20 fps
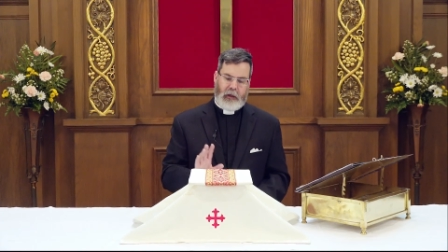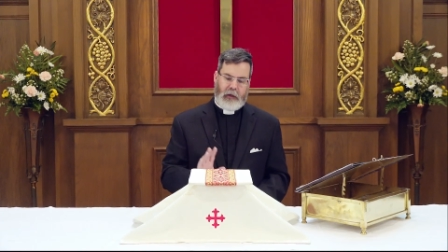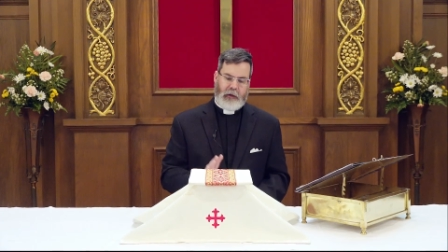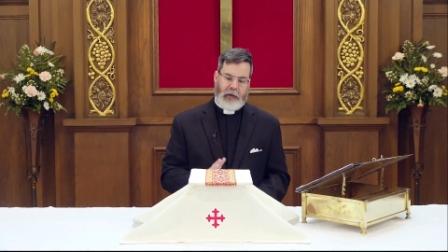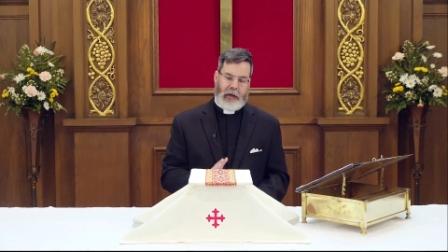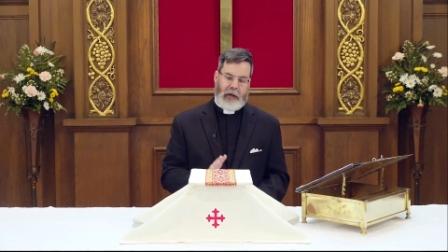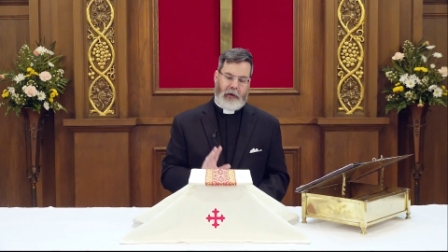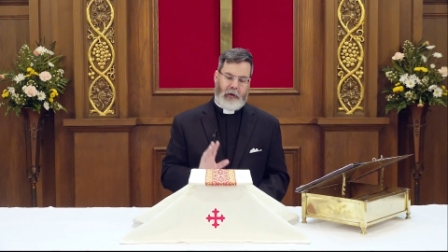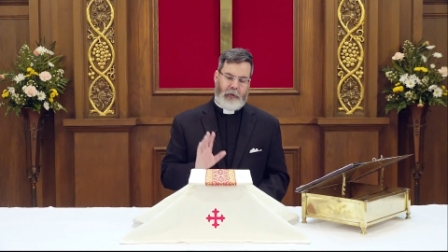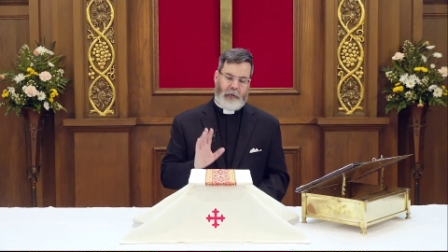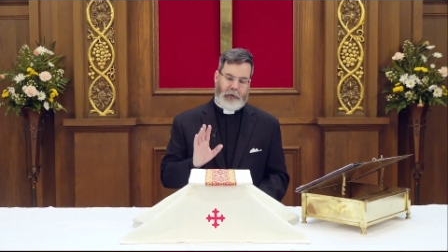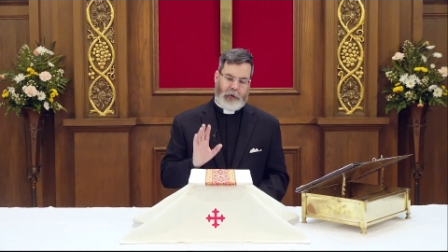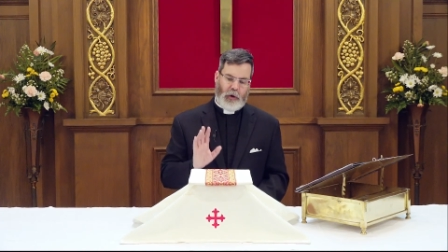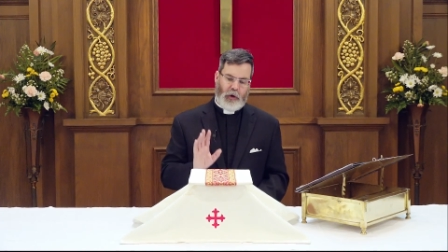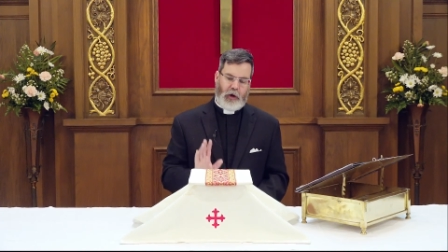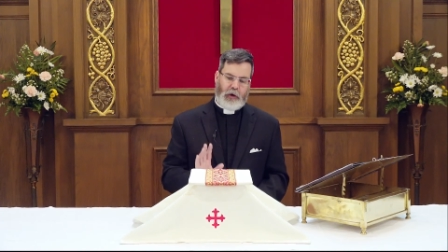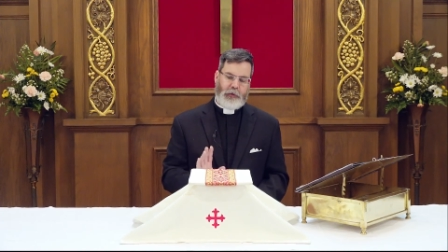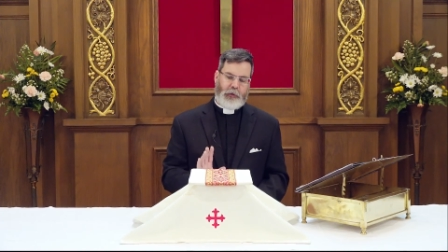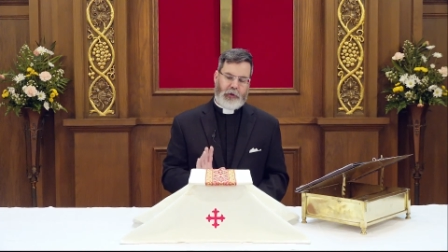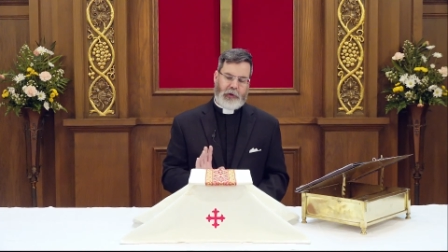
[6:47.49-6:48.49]
Now, the
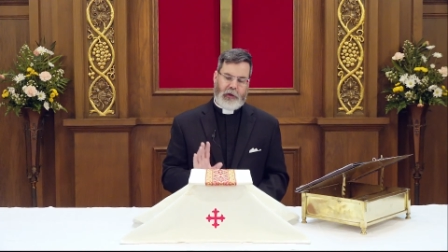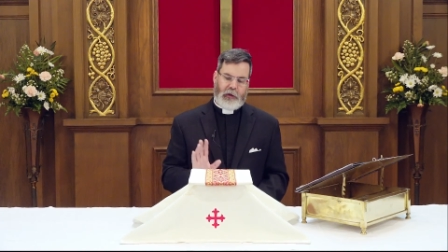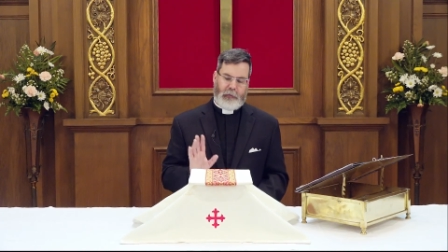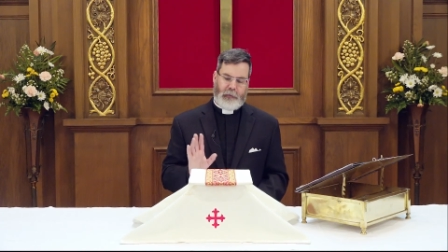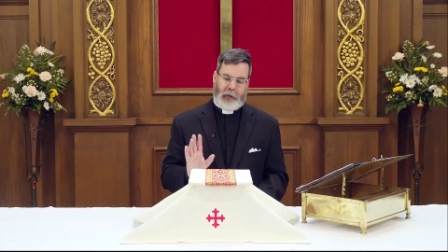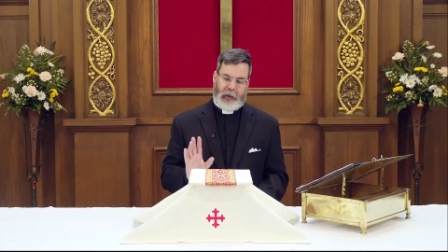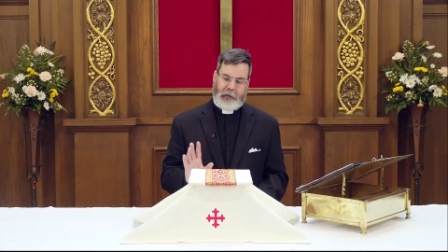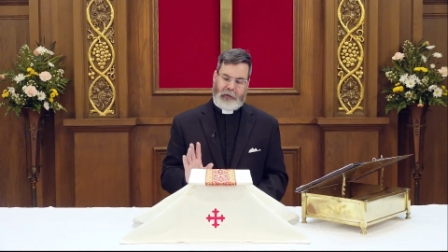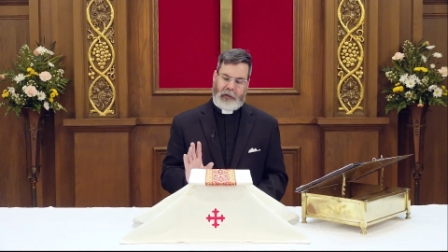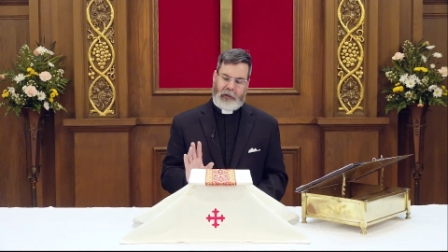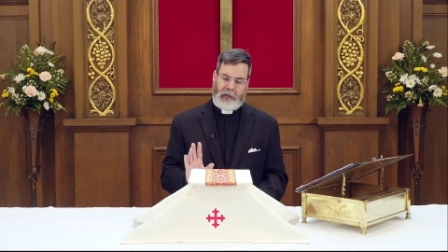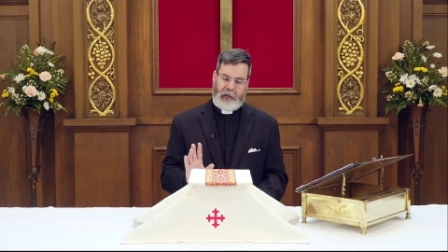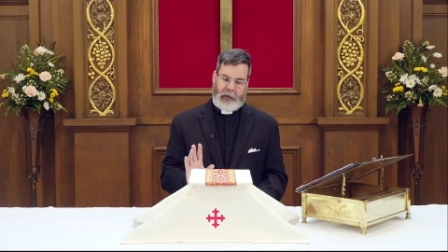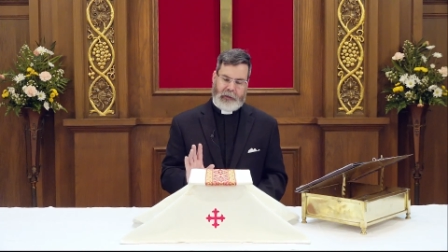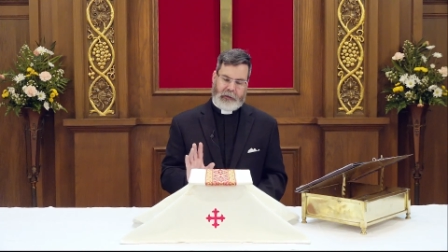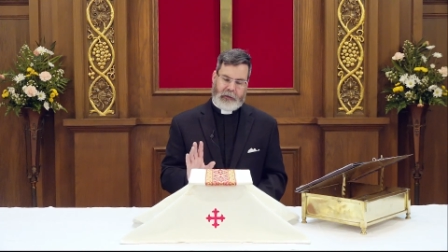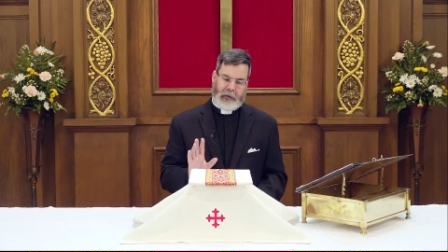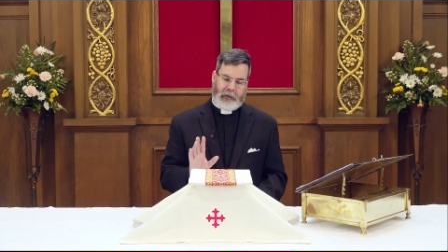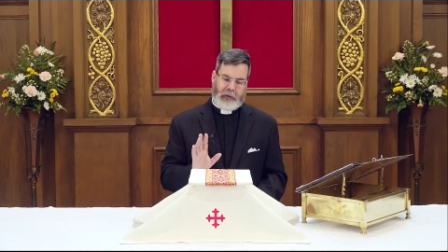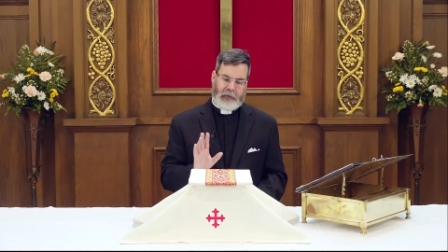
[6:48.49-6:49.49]
altar guild might not
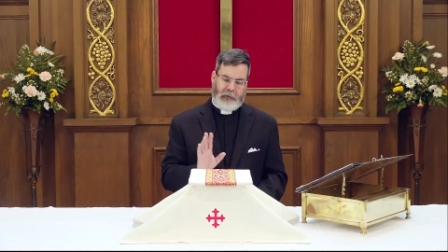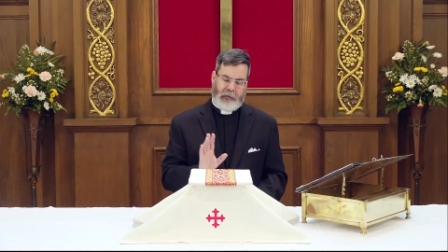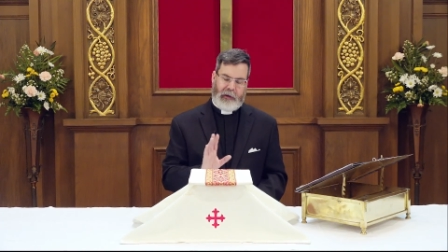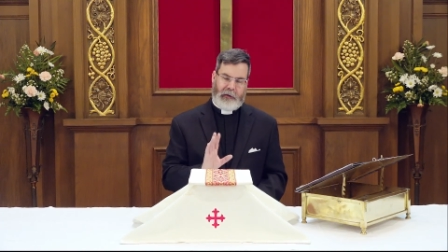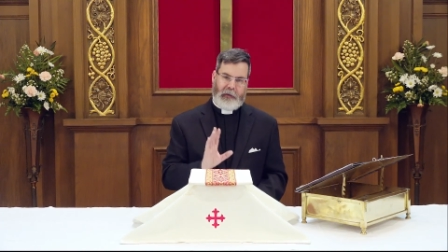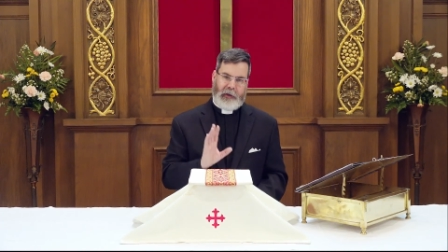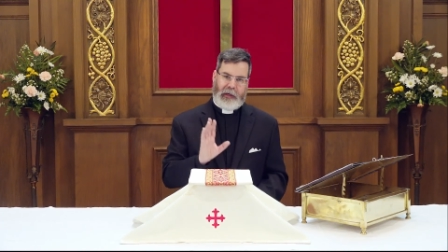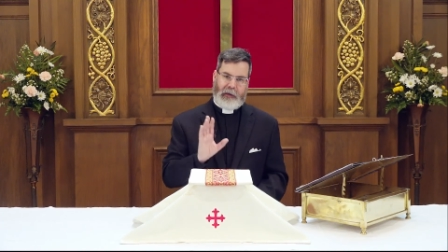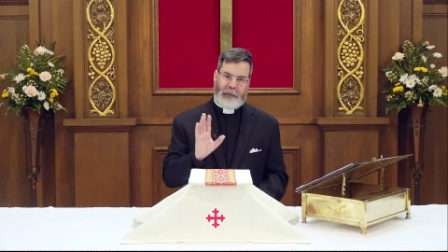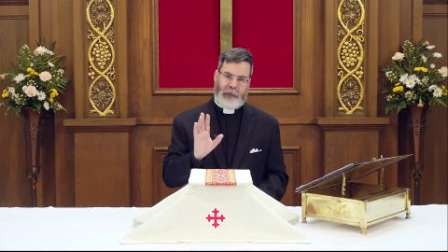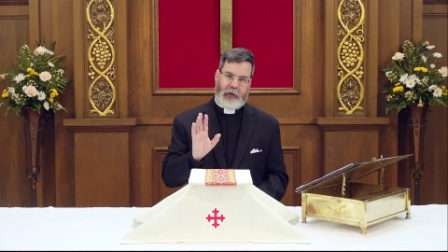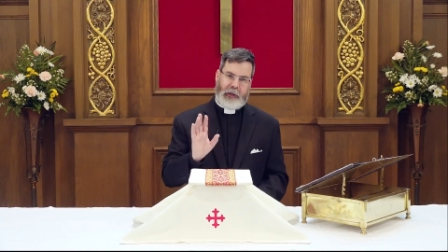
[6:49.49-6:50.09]
like it because now they have